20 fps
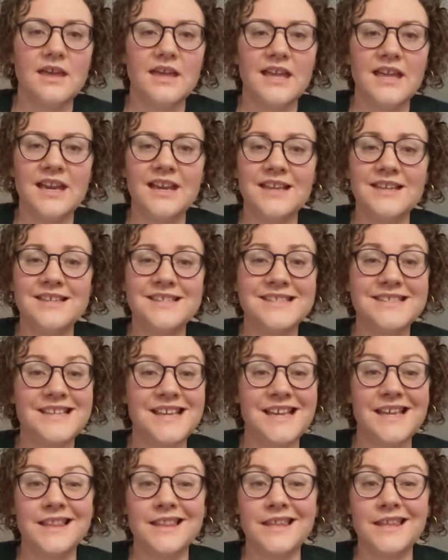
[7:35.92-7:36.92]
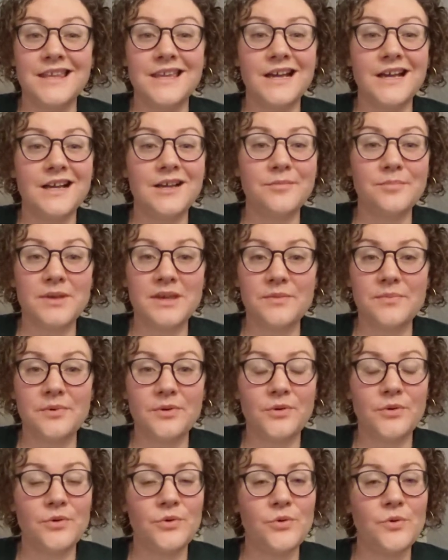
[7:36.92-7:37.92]
It is the young
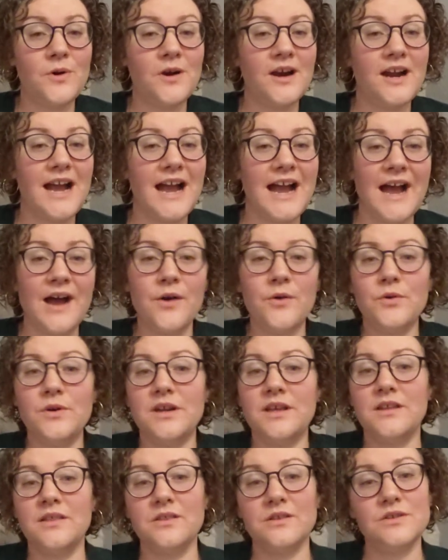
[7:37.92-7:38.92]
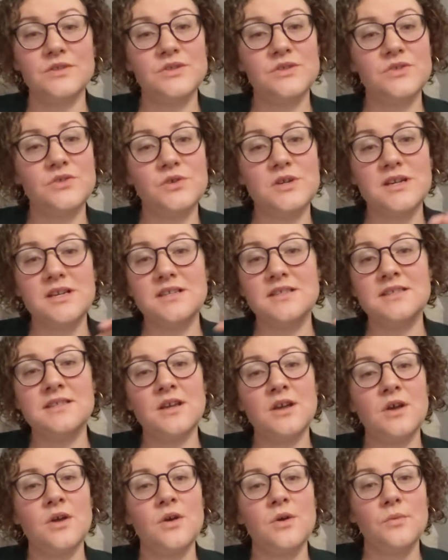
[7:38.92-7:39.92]
people who are out in the streets
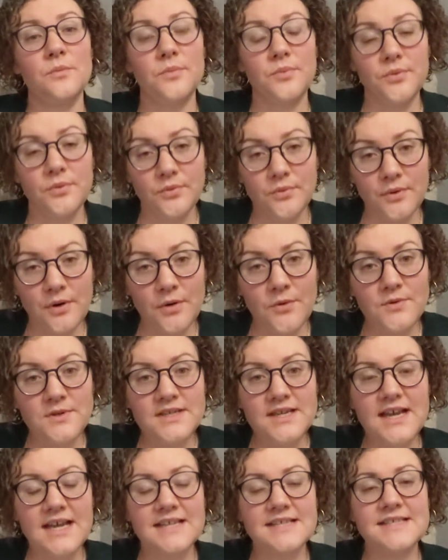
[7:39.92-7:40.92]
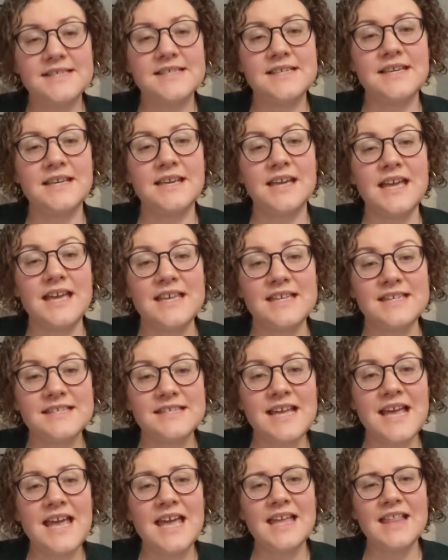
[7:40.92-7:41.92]
protesting,
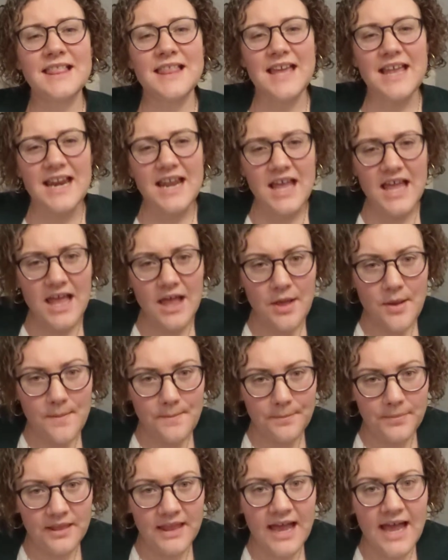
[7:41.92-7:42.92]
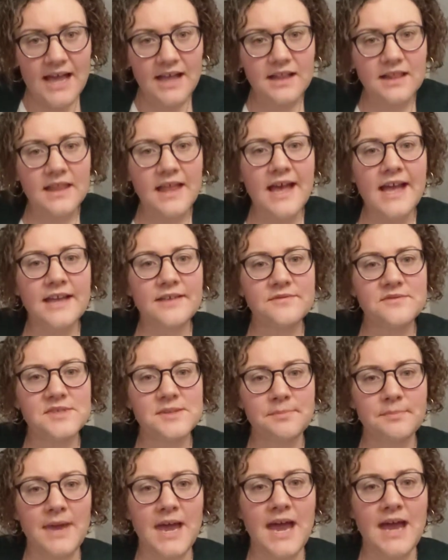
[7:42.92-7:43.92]
saying that Black
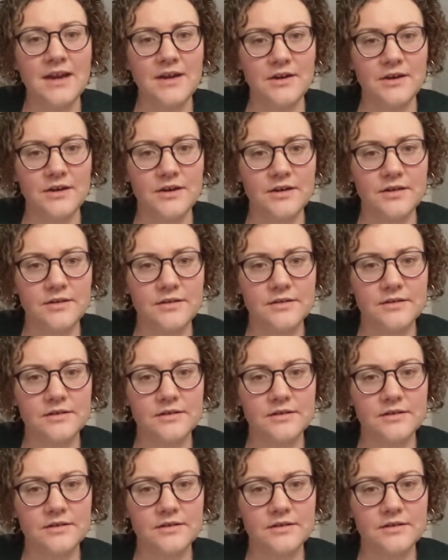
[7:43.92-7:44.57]
Lives Matter,